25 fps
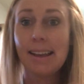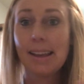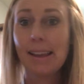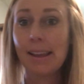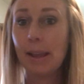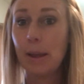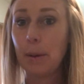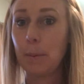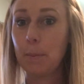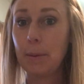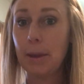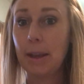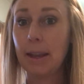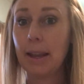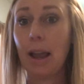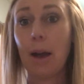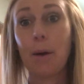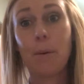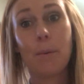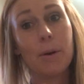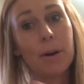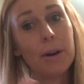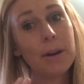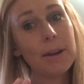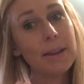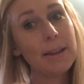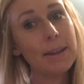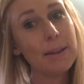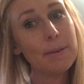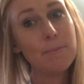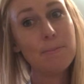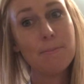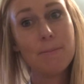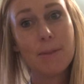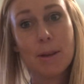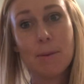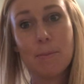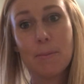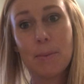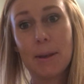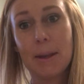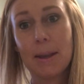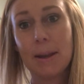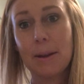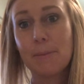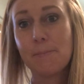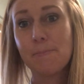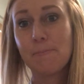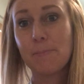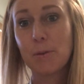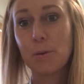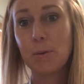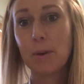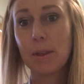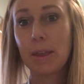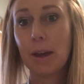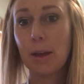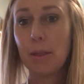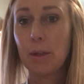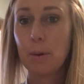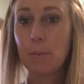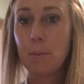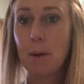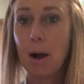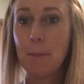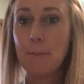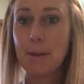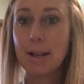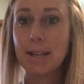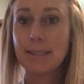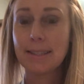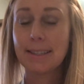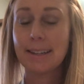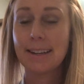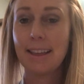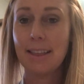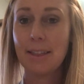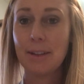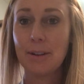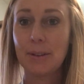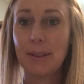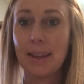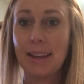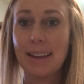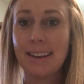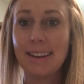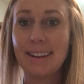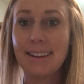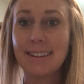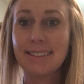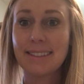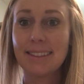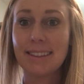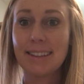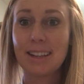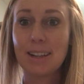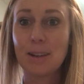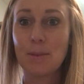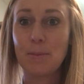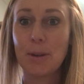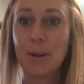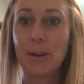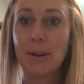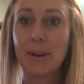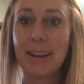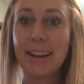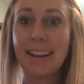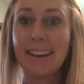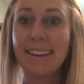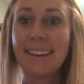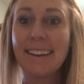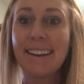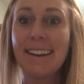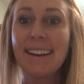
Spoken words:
him being at work and me being with other mamas and other ladies in the community.